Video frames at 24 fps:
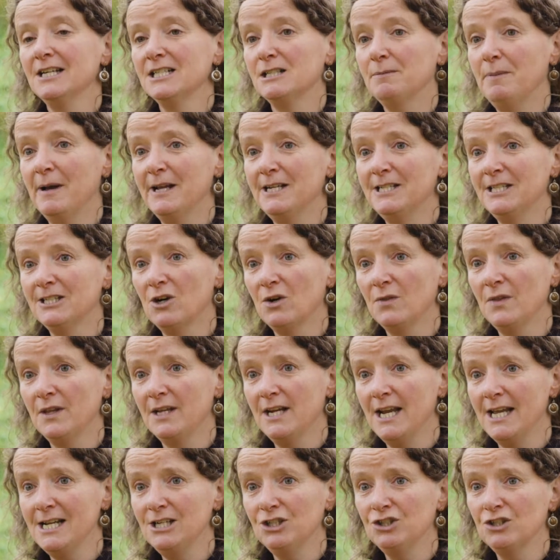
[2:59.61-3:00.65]
depending on the
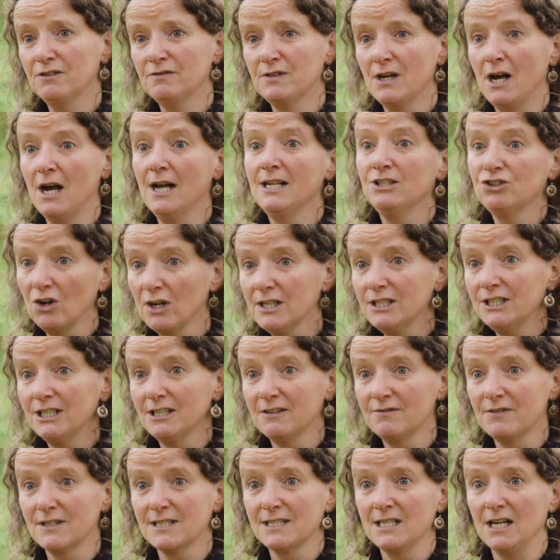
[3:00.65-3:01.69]
nature of the hydrology
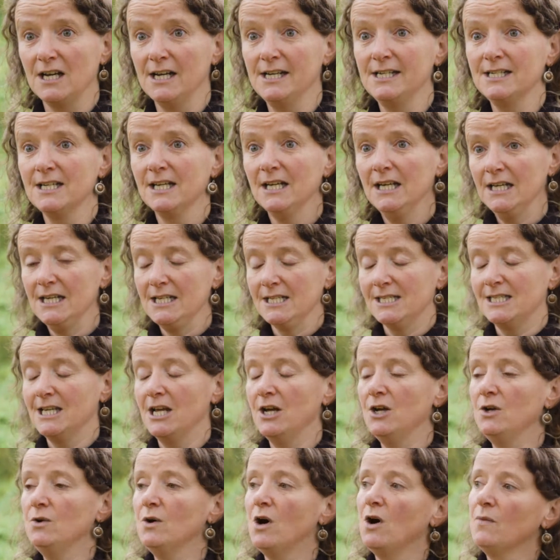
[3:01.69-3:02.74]
of the site.
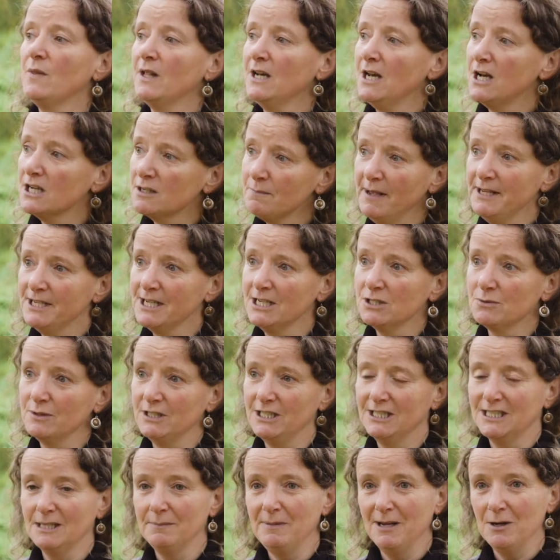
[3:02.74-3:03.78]
So on the Lug Meadows,
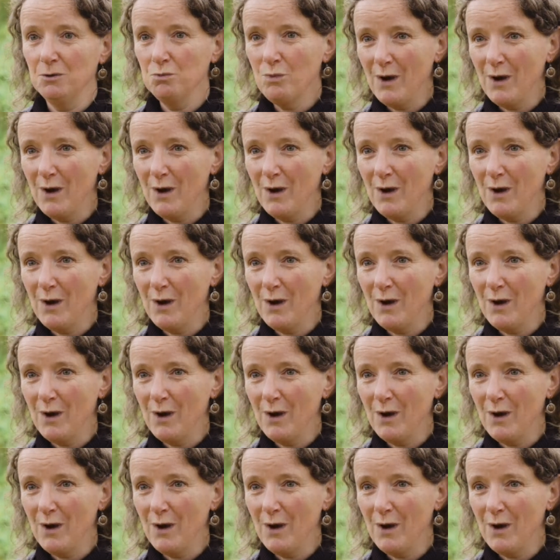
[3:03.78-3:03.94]
which is a bit